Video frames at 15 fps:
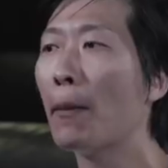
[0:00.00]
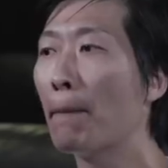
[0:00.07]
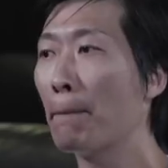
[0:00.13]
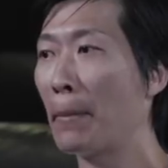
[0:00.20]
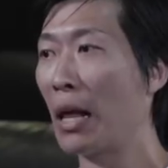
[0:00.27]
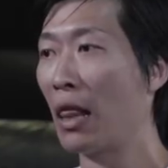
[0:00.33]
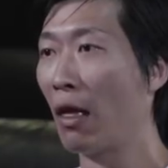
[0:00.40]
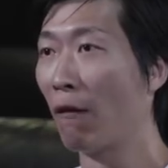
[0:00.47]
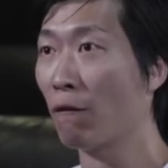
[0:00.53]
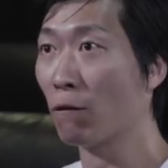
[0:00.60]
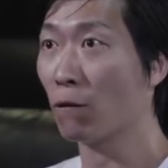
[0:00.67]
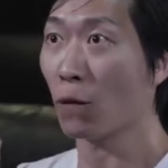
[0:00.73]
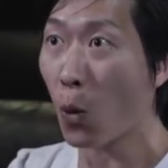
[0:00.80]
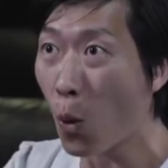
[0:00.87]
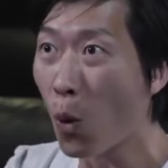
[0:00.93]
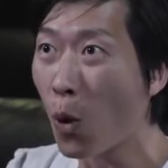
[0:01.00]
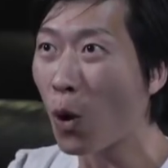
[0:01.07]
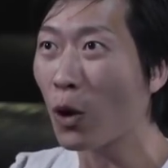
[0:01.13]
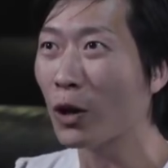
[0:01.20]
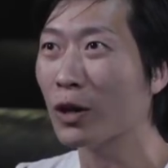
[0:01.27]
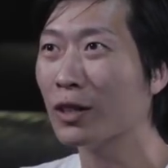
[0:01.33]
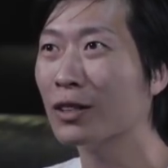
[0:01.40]
and it kind of
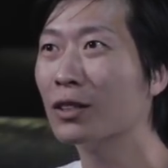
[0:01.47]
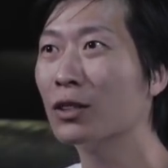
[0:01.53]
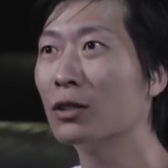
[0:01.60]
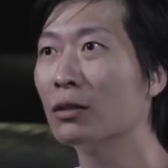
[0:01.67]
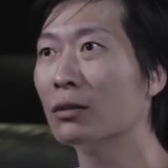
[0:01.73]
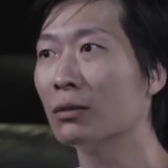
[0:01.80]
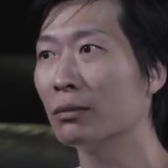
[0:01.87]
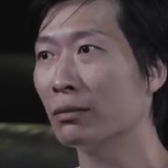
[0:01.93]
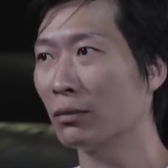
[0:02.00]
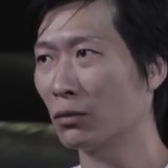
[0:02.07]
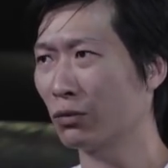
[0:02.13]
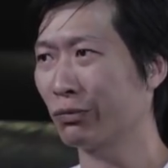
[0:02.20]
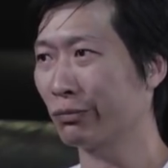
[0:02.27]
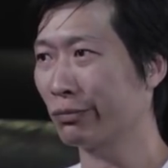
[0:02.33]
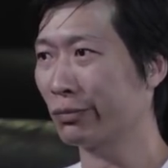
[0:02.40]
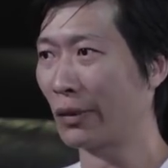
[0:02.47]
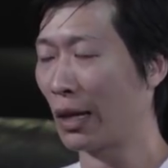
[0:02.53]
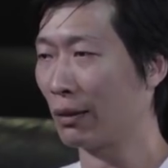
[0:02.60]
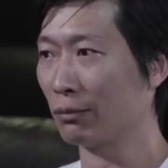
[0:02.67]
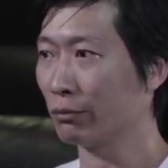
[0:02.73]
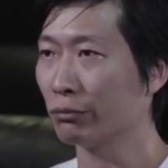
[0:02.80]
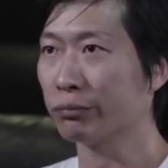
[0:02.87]
forces you
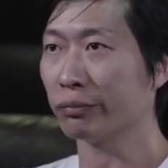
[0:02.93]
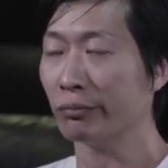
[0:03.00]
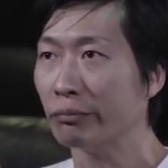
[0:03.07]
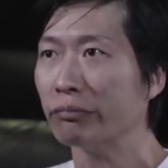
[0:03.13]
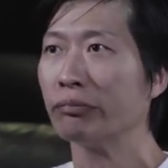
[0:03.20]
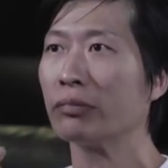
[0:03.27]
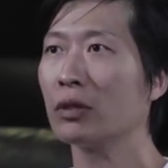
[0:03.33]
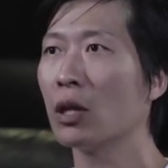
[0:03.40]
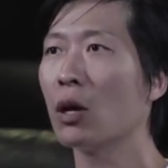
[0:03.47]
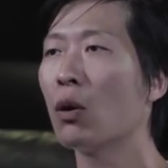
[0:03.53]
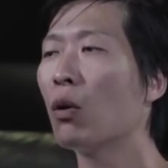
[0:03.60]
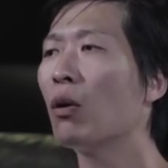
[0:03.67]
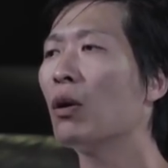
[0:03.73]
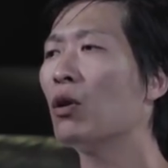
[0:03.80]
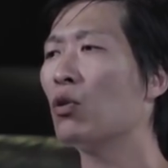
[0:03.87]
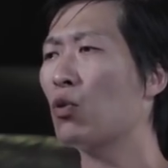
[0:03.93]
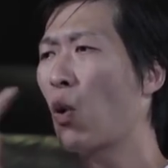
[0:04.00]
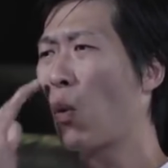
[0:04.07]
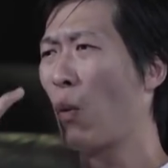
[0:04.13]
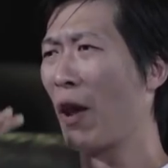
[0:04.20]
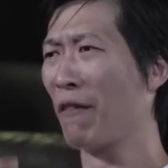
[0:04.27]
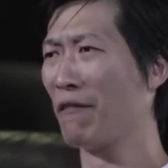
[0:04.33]
abruptly to know what
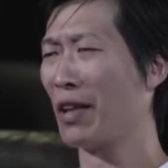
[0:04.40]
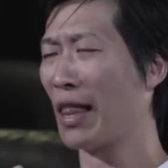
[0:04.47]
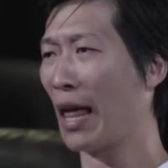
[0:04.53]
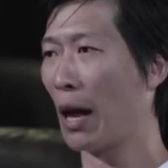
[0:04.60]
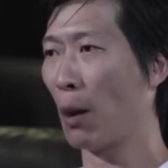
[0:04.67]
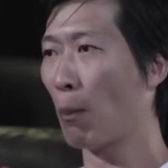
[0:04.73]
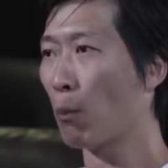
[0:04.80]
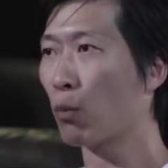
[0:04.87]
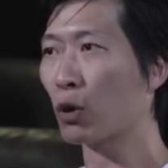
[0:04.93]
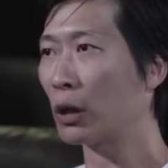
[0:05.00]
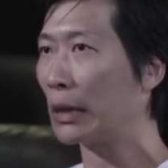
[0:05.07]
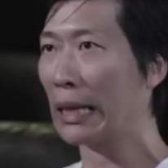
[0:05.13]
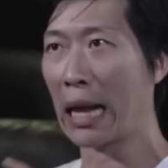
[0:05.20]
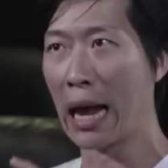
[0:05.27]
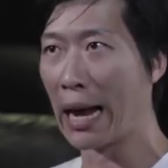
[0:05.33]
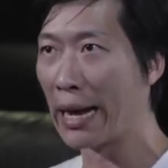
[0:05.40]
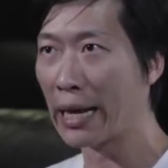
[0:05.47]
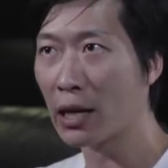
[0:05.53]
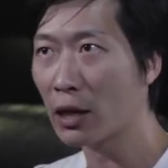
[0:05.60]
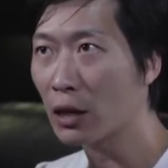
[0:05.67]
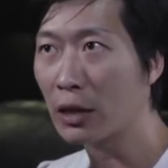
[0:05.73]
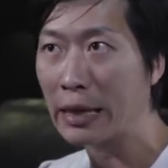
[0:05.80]
it feels like to be a person who cannot
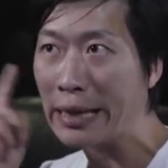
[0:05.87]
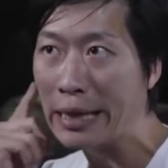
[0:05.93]
hear.